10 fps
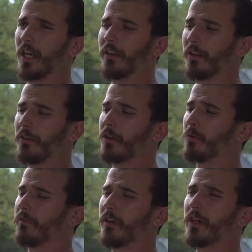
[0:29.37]
And the
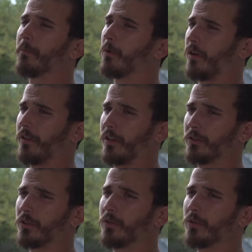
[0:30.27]
third one, very important though, as